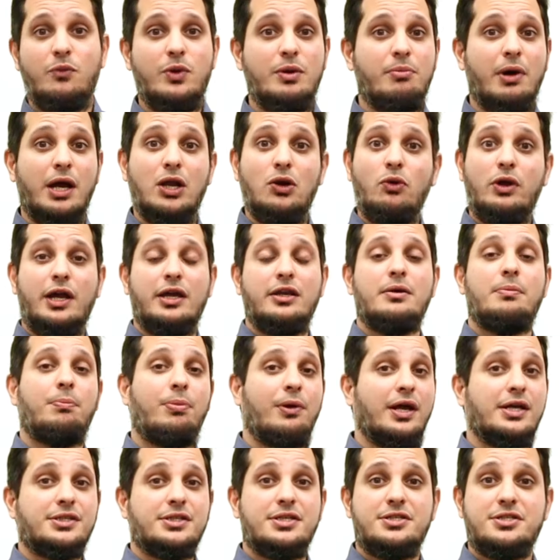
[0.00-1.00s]
We might look at a
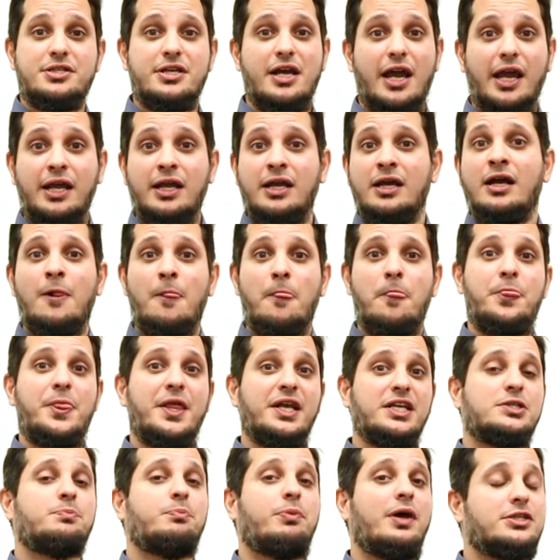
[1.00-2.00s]
place and say,
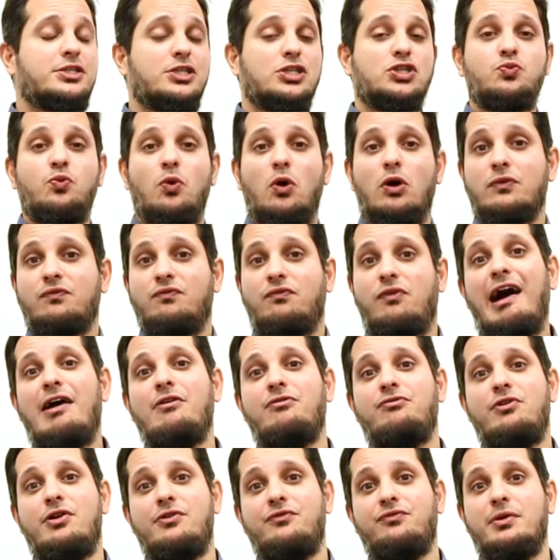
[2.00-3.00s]
this place is worth
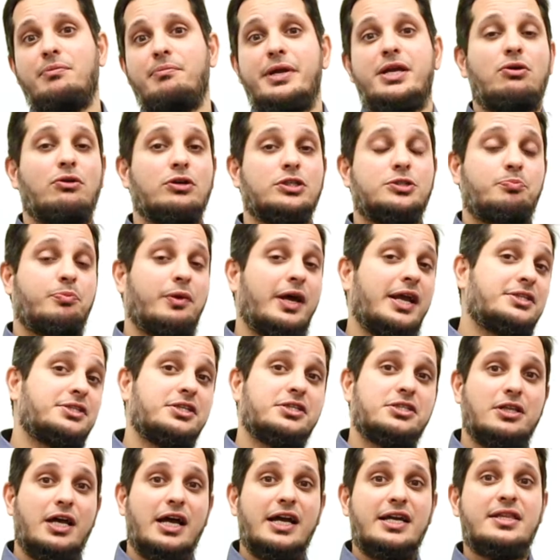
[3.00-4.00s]
$550, because
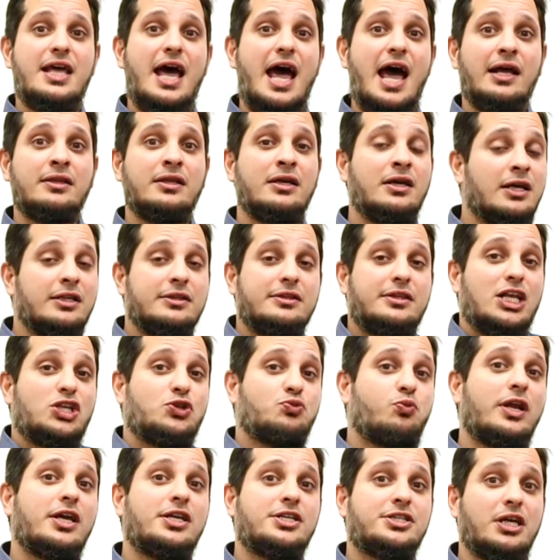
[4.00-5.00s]
places like that, that's
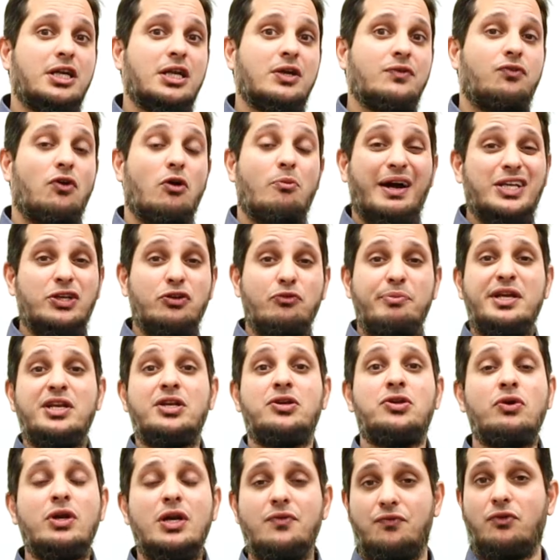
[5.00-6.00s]
what they're selling for. But you've been
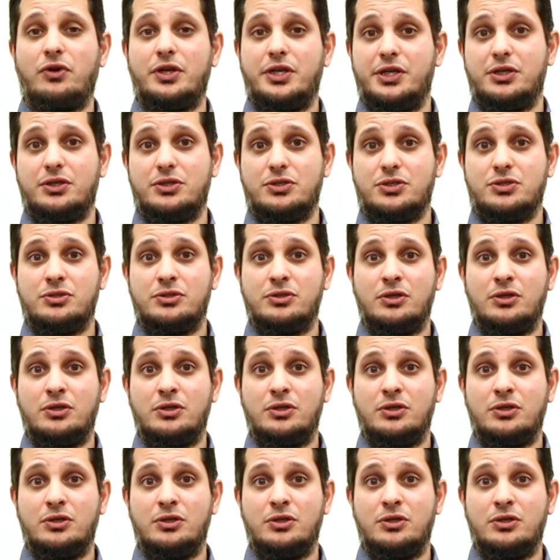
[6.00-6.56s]
doing it for years.